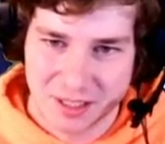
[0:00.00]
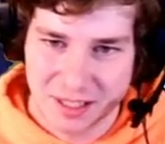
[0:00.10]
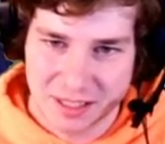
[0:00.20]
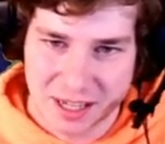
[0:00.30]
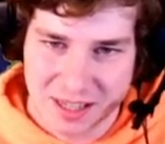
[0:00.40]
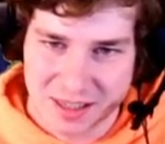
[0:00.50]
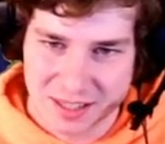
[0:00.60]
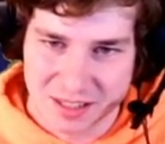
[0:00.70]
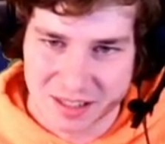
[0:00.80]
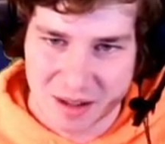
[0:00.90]
like, I think
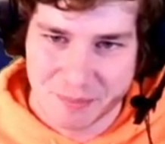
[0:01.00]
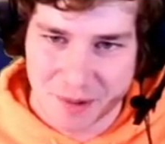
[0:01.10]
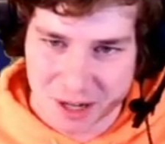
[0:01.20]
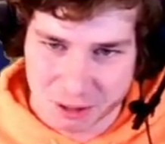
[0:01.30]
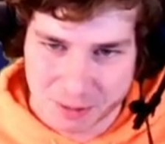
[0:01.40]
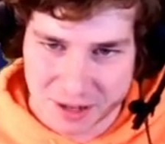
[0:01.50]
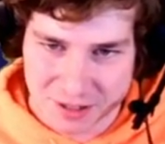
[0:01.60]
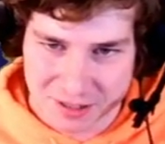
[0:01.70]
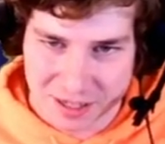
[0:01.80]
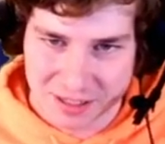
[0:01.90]
this is a much better
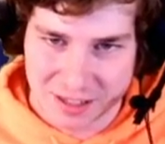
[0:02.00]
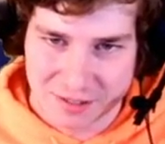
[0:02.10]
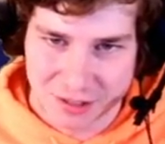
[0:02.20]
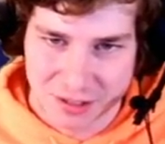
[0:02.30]
designed level.